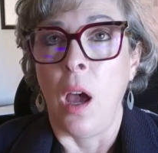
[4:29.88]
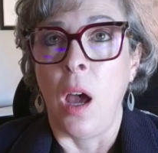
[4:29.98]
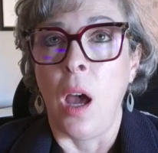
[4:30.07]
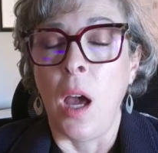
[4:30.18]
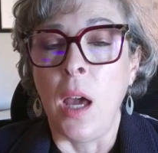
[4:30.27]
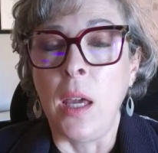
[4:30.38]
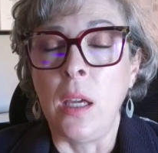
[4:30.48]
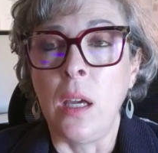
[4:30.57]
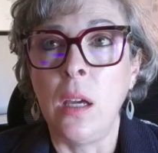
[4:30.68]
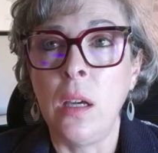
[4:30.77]

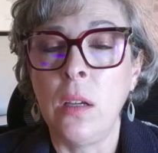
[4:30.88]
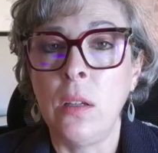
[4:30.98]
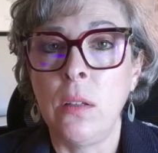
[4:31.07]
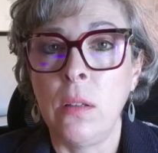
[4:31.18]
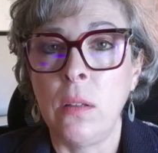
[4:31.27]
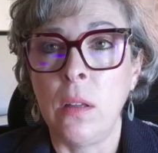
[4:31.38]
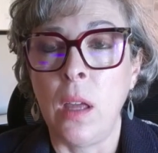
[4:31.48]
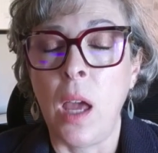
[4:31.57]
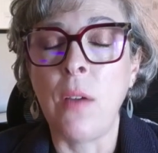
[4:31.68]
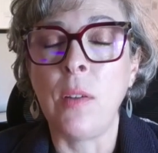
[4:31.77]
I
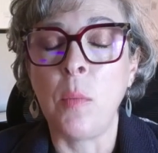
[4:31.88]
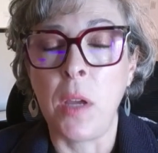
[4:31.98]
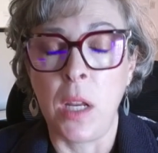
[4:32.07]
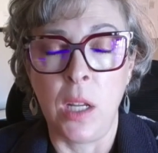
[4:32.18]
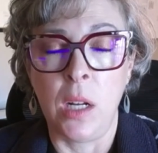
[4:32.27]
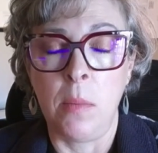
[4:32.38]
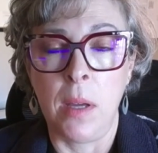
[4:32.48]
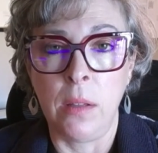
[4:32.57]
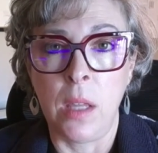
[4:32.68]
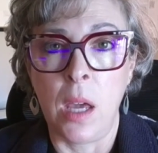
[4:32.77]
have an opinion
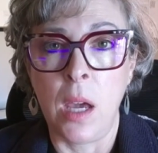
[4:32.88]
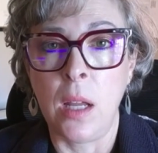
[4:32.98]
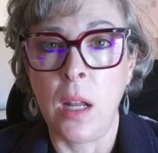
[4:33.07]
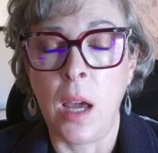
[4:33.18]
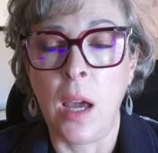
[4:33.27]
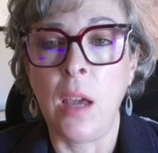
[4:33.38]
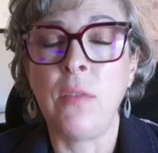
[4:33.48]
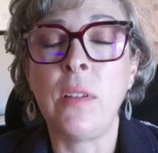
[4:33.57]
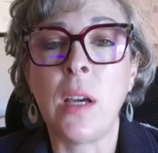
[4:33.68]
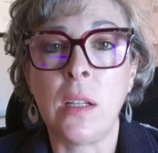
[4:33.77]
about that. I have
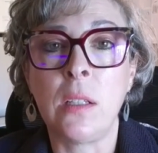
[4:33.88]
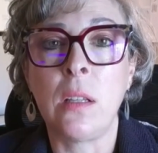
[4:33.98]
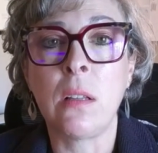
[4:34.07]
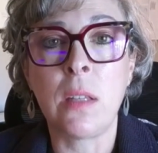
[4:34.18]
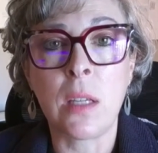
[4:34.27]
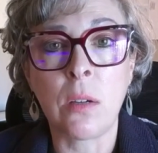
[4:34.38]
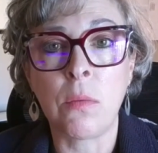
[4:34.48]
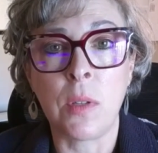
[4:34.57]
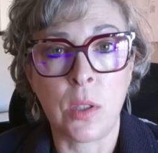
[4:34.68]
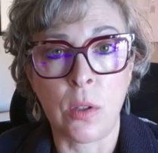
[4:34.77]
not done the legal
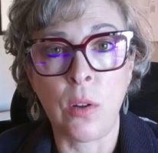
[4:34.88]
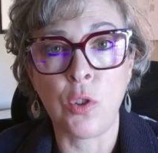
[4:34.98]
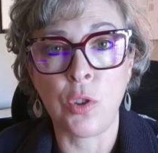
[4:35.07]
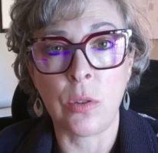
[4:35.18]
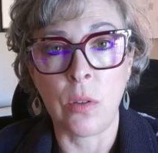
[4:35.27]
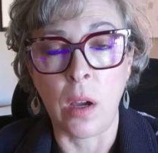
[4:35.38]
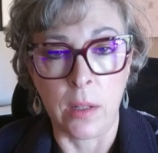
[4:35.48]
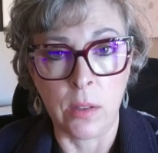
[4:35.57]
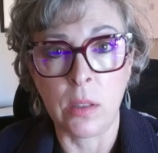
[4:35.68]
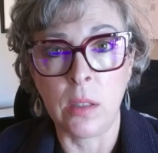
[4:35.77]
research,
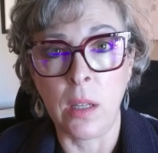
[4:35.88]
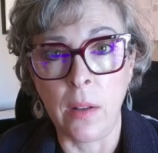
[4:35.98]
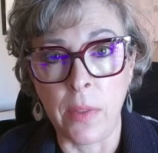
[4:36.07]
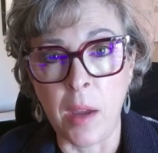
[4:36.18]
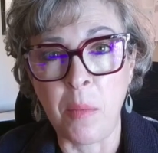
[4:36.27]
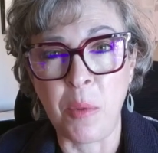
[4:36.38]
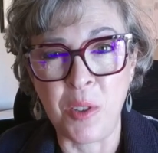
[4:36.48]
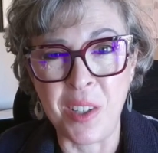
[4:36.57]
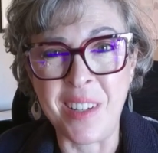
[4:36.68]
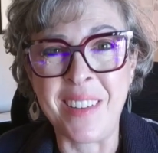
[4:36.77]
honestly, in that
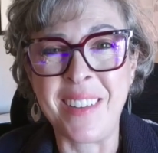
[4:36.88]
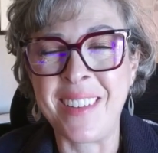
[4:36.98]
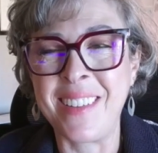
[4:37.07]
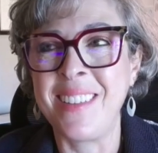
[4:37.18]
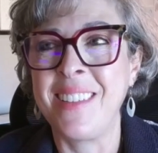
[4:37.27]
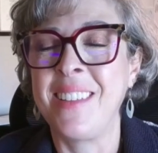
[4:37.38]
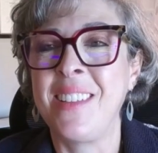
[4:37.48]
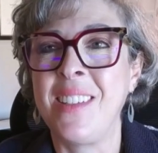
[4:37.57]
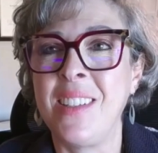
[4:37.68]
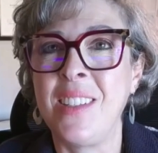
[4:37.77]
particular
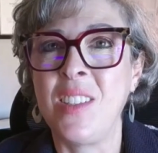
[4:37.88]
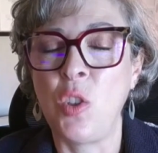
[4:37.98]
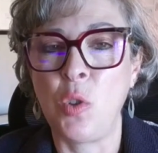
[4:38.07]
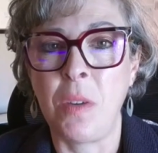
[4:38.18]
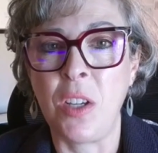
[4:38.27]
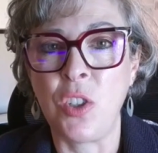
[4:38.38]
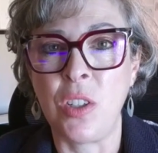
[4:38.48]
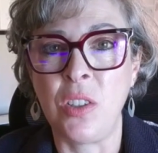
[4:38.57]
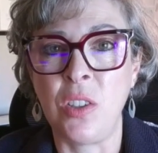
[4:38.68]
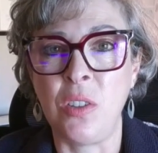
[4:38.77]

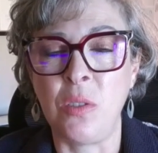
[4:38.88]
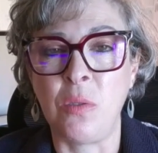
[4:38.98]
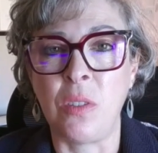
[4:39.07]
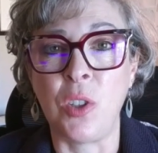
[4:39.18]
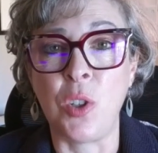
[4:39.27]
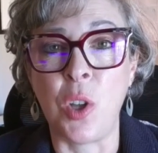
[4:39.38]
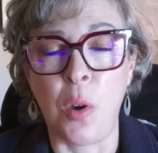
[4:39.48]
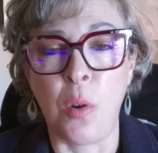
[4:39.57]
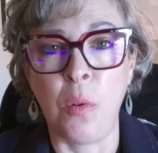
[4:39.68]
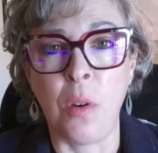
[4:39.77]
situation to
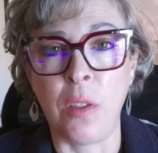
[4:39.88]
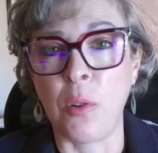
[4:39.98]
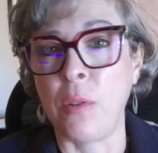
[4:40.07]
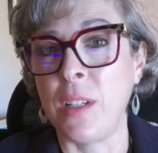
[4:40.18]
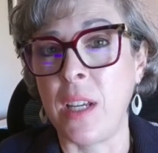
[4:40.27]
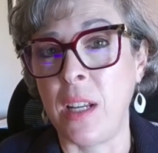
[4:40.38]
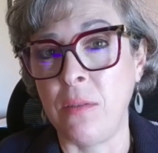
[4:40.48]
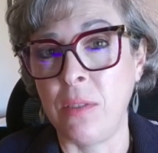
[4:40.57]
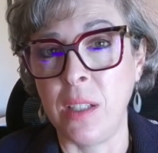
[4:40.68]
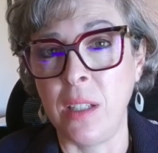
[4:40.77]
know
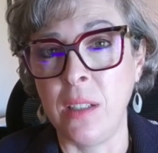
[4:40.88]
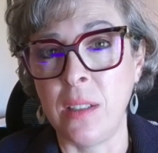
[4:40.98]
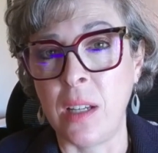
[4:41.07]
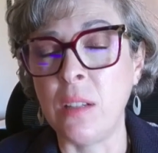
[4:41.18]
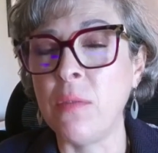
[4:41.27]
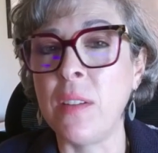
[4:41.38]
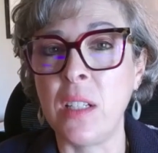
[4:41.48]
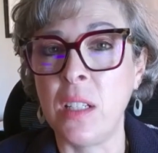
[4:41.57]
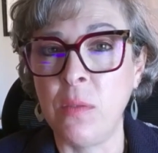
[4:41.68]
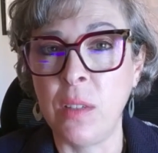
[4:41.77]
authoritatively and
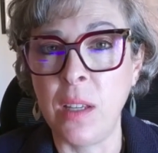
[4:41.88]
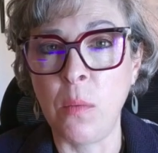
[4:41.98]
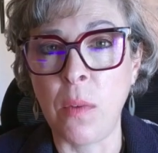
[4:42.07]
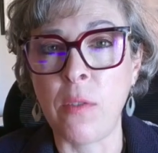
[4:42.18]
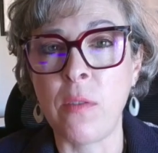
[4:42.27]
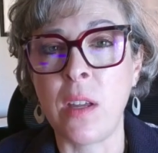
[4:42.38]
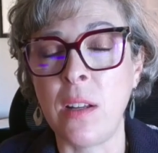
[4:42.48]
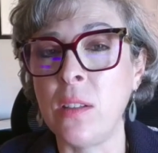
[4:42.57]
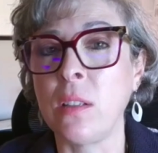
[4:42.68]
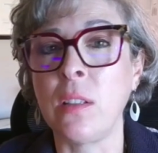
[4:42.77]
definitively whether that
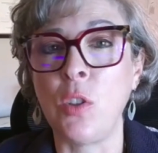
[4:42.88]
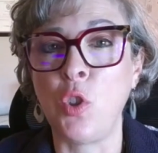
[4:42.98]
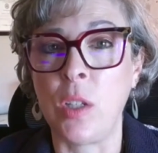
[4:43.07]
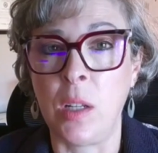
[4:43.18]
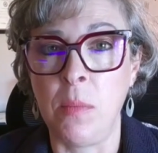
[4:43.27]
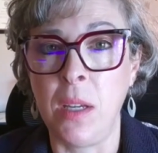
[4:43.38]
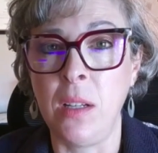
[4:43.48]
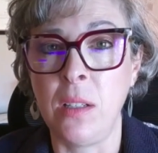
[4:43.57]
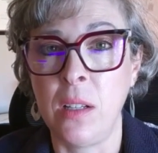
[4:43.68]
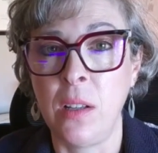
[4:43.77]
is a legitimate